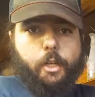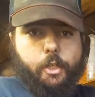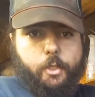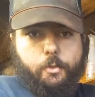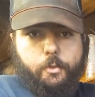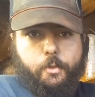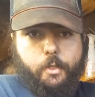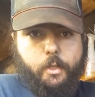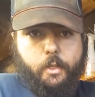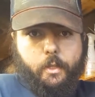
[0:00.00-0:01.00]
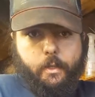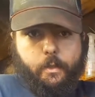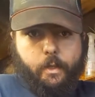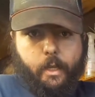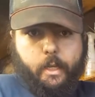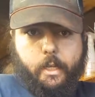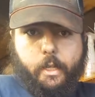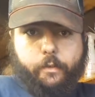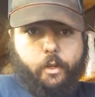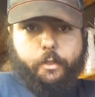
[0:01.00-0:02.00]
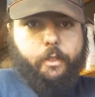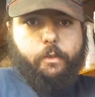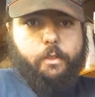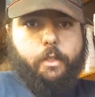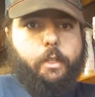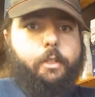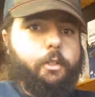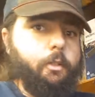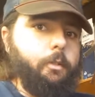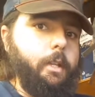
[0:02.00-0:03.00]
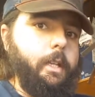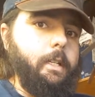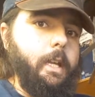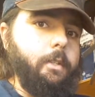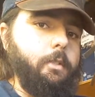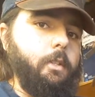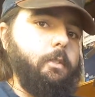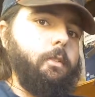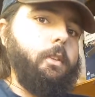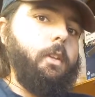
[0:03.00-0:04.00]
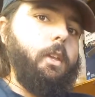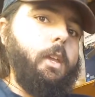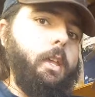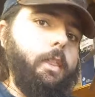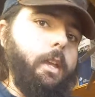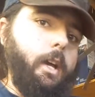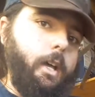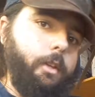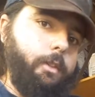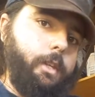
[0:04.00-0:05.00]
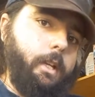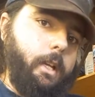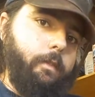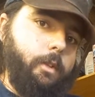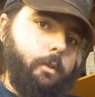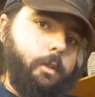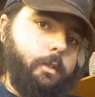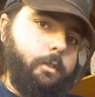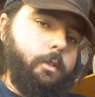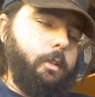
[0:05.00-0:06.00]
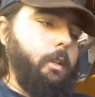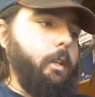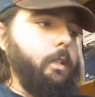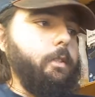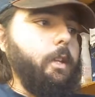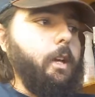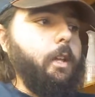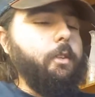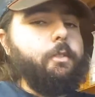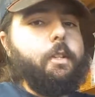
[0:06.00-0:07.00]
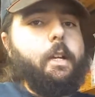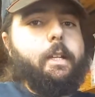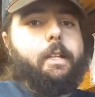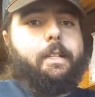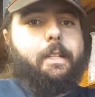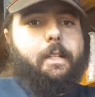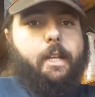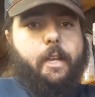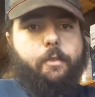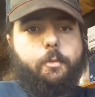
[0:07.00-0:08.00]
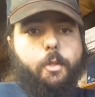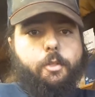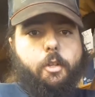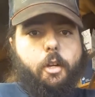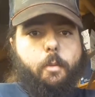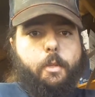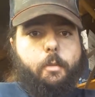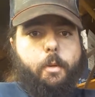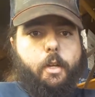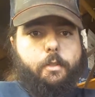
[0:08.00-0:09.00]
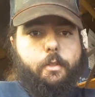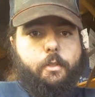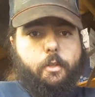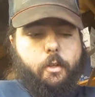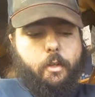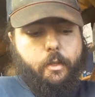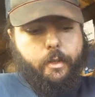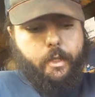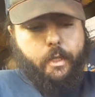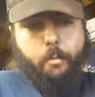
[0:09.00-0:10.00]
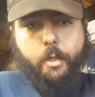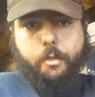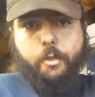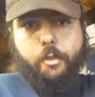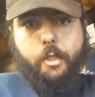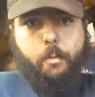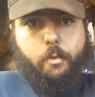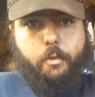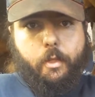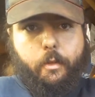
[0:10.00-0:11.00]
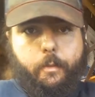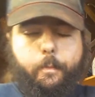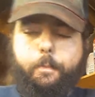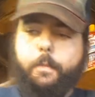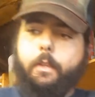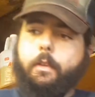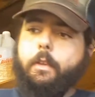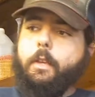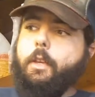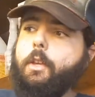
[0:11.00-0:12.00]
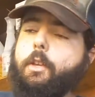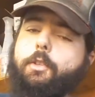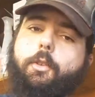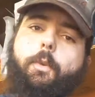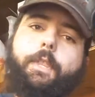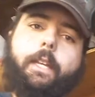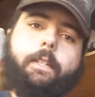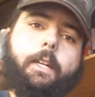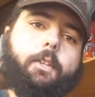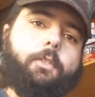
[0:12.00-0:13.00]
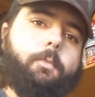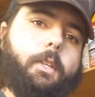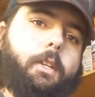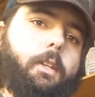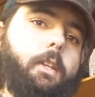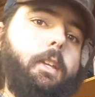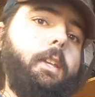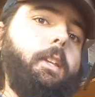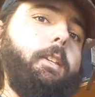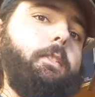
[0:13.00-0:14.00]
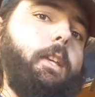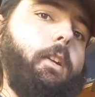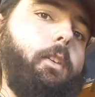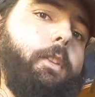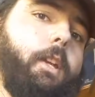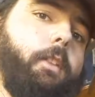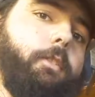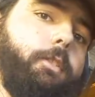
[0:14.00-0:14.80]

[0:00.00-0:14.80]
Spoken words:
use any kind of RTV sealant to glue the head gaskets. The other thing I've noticed is the other side didn't have as much carbon deposits on the combustion chambers here. So what that tells me is that on the other